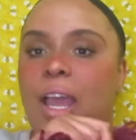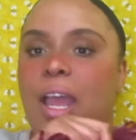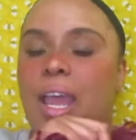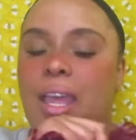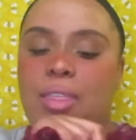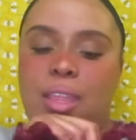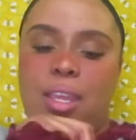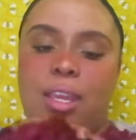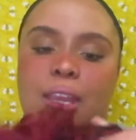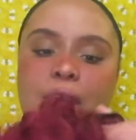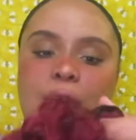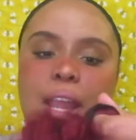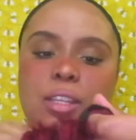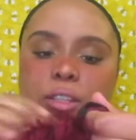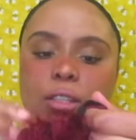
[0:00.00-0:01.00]
and then
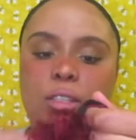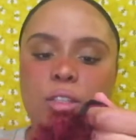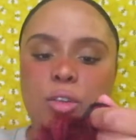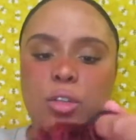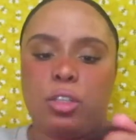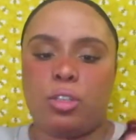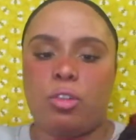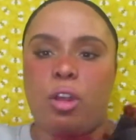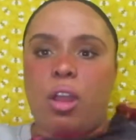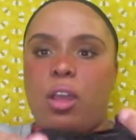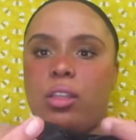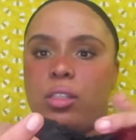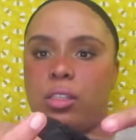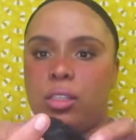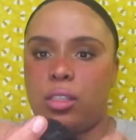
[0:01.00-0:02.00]
I just
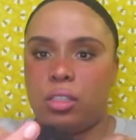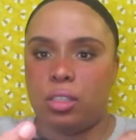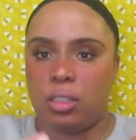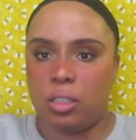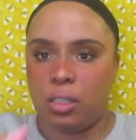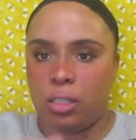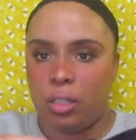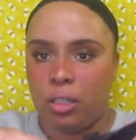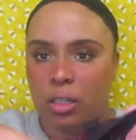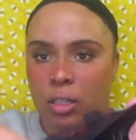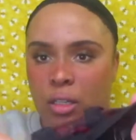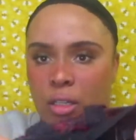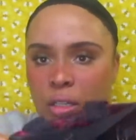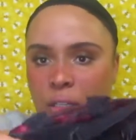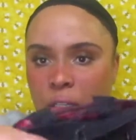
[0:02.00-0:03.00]
crisscrossed
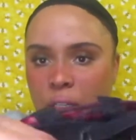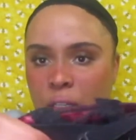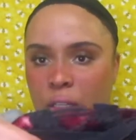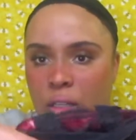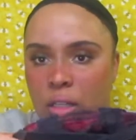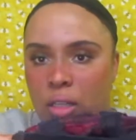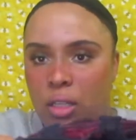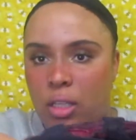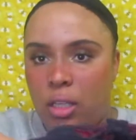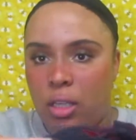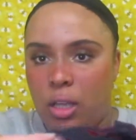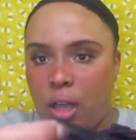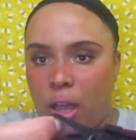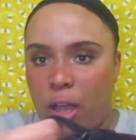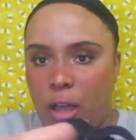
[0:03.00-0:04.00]

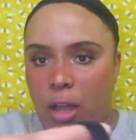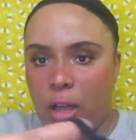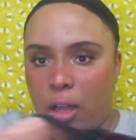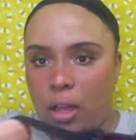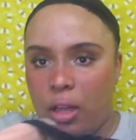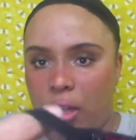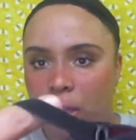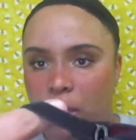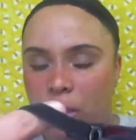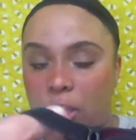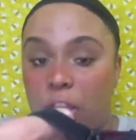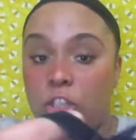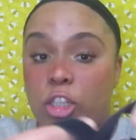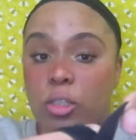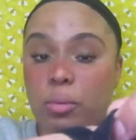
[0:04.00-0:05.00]
the
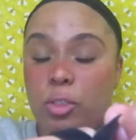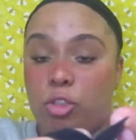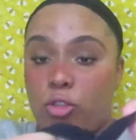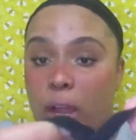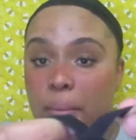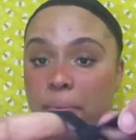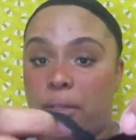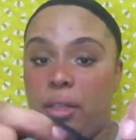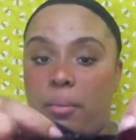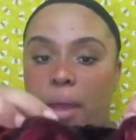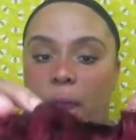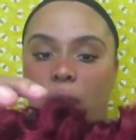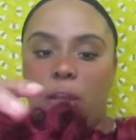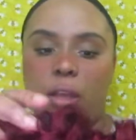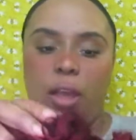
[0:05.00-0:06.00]
adjustable strap in the
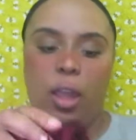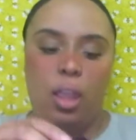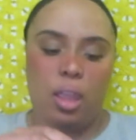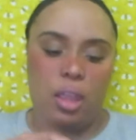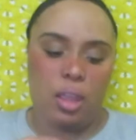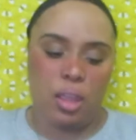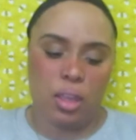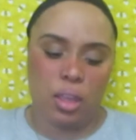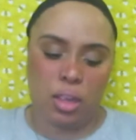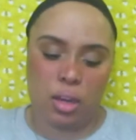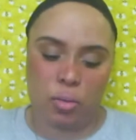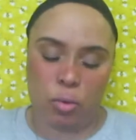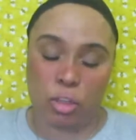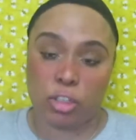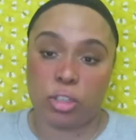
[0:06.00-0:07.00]
back,
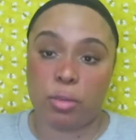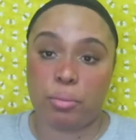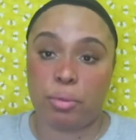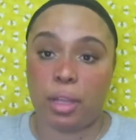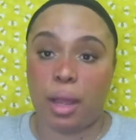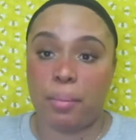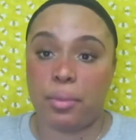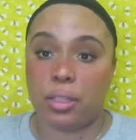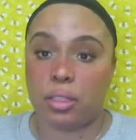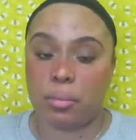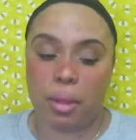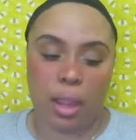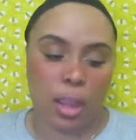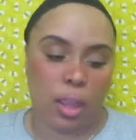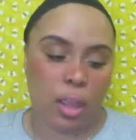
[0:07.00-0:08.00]
and we're just gonna plop this on
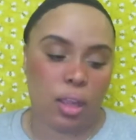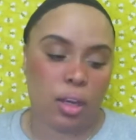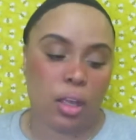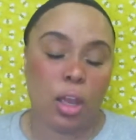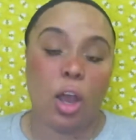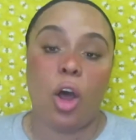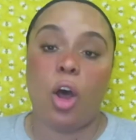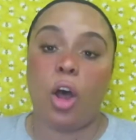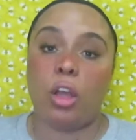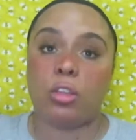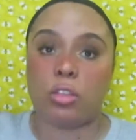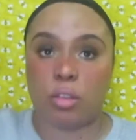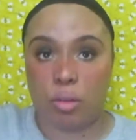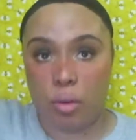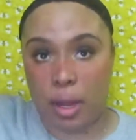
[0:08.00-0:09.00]
my head.
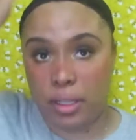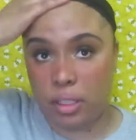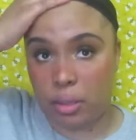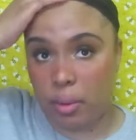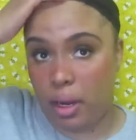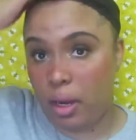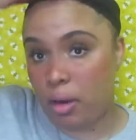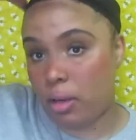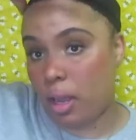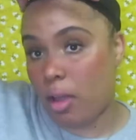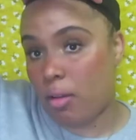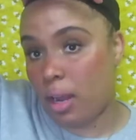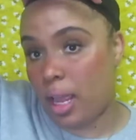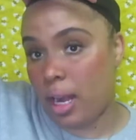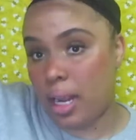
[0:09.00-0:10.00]
Also, I took my hair
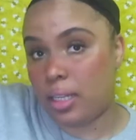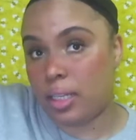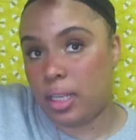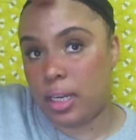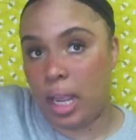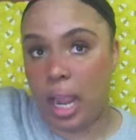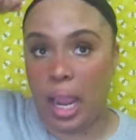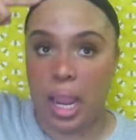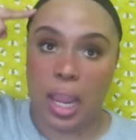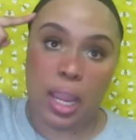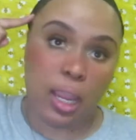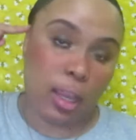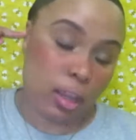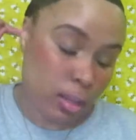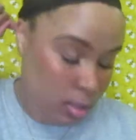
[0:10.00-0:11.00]
down and I did
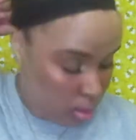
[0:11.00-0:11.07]
a